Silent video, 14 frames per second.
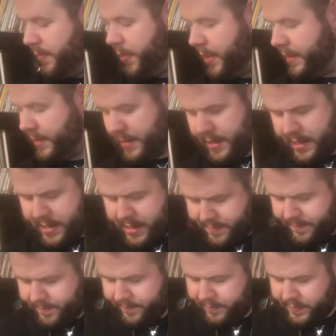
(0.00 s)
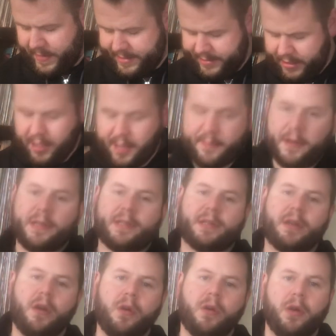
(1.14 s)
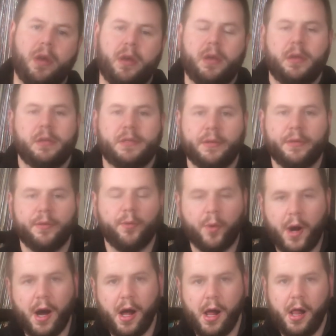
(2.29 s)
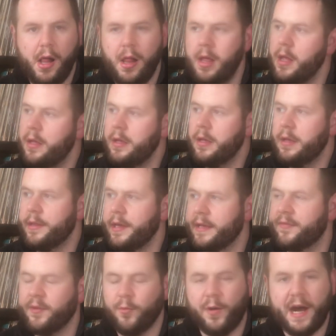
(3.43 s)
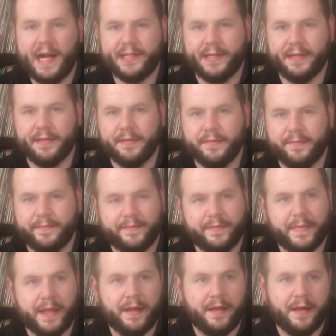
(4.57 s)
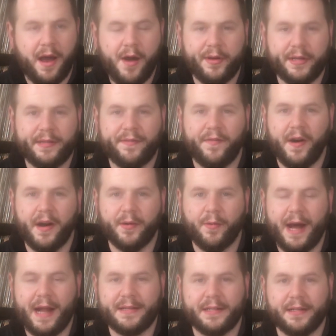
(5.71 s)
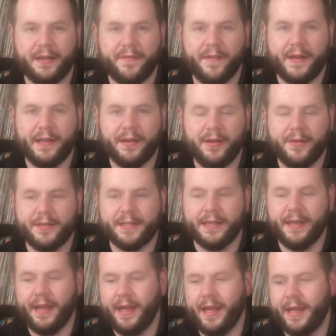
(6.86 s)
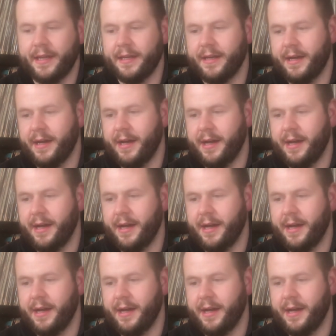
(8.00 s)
But that's all I'm going to show to you all. Thanks for watching. Always fun watching your videos, and